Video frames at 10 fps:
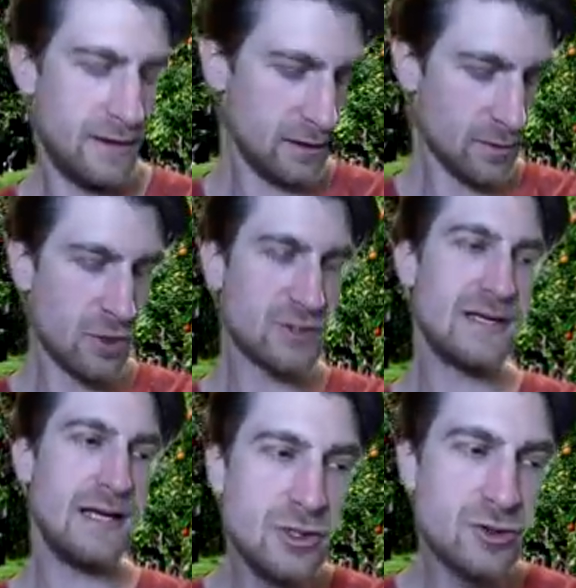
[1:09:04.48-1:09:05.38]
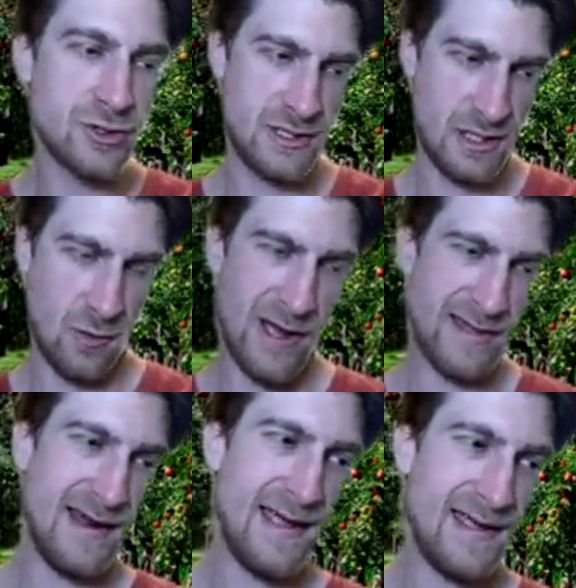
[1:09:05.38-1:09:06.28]
I think the most interesting
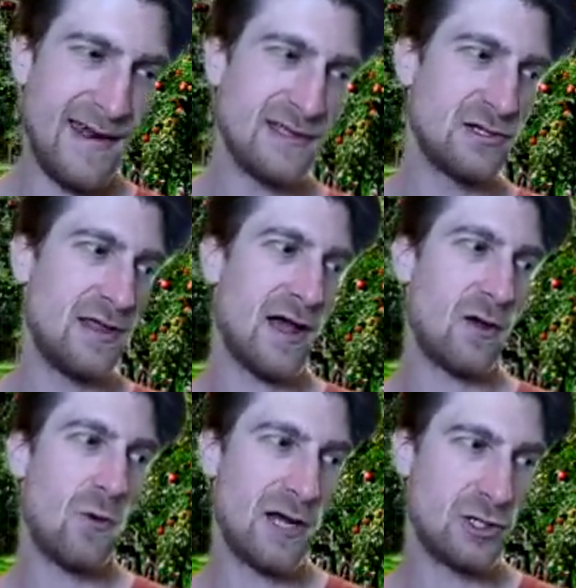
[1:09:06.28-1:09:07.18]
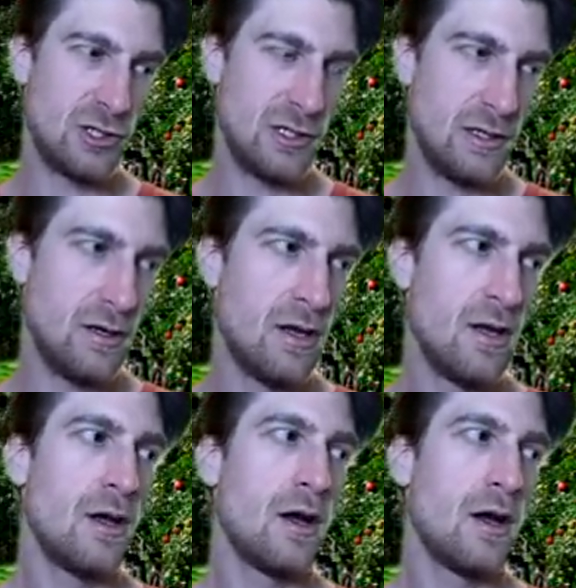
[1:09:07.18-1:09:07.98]
way that I can answer that question